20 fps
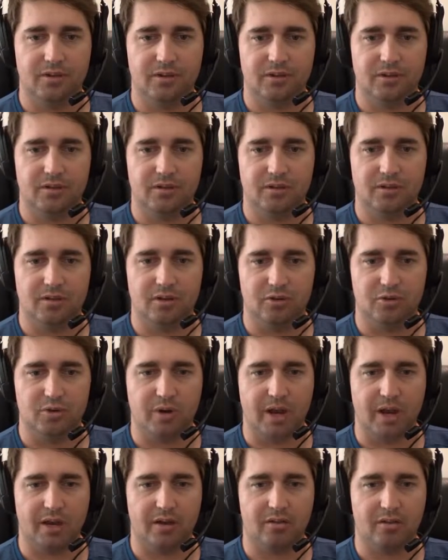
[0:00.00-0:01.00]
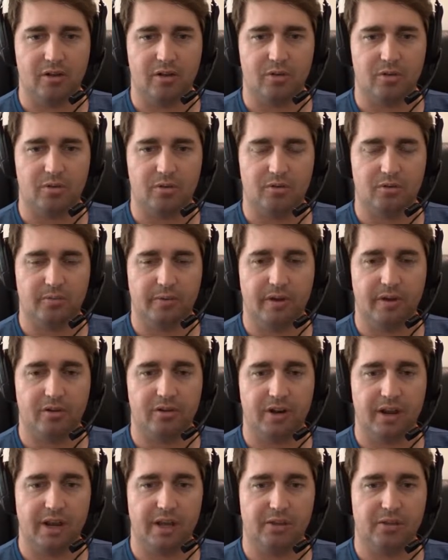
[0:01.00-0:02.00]
you know, Drag Clone
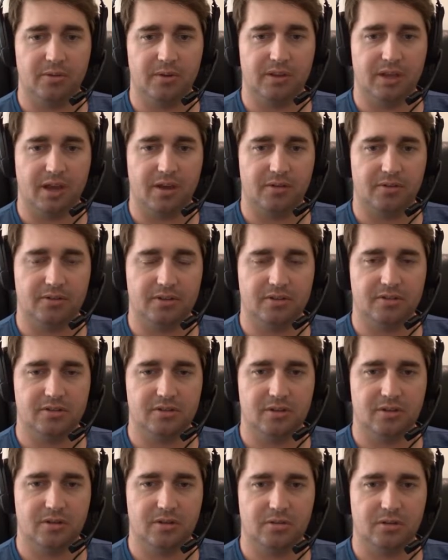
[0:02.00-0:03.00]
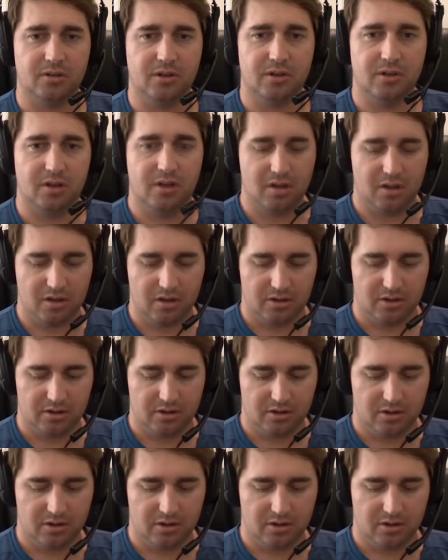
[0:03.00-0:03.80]
383,000. So you know, the